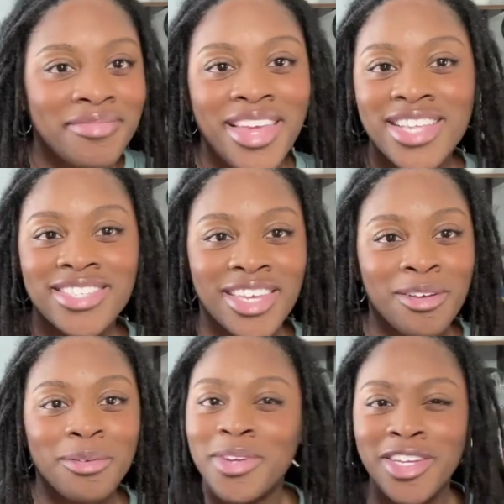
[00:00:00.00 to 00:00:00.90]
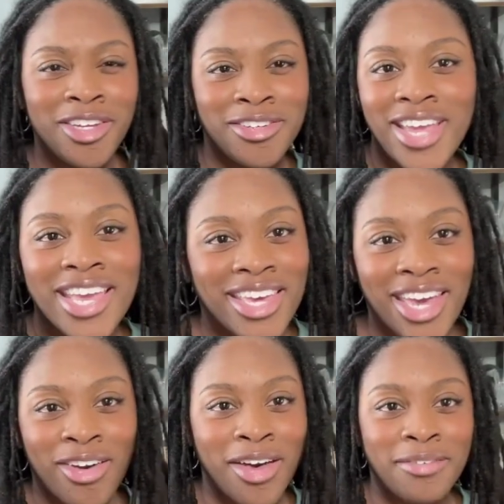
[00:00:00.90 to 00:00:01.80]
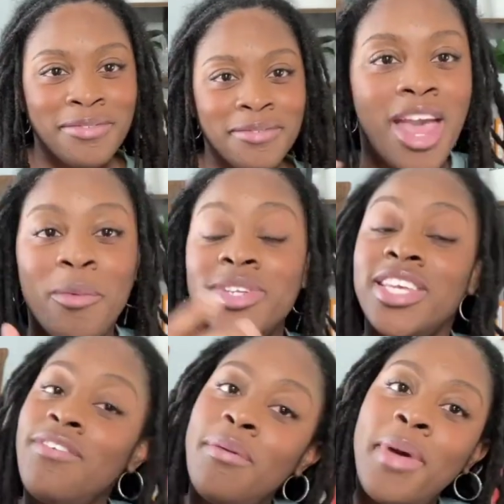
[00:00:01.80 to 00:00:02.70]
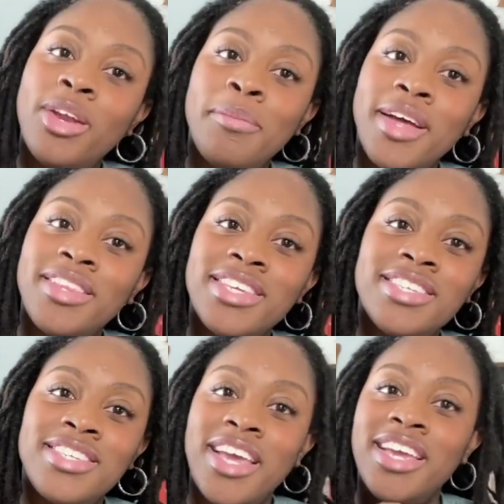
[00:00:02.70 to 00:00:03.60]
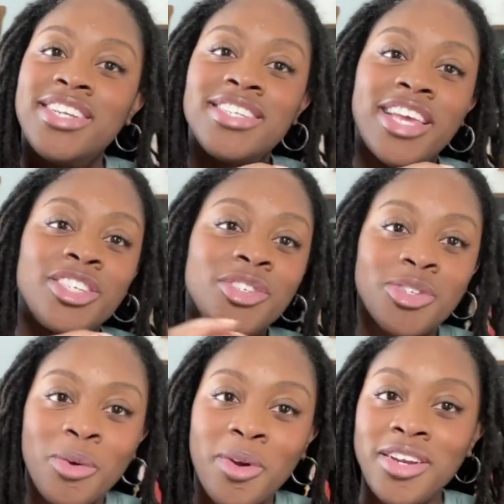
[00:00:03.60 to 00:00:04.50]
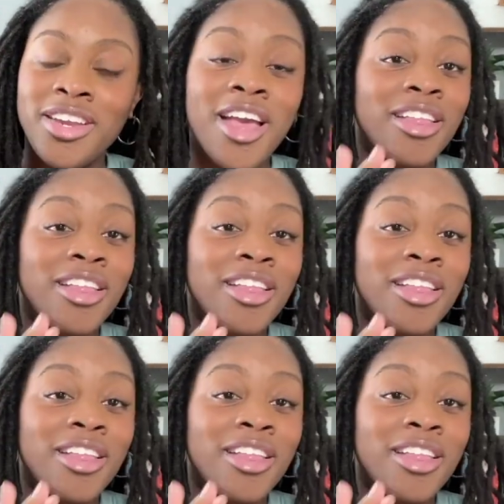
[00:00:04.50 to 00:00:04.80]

it's legal, you're taken care of. And what's even better about this is that it is a short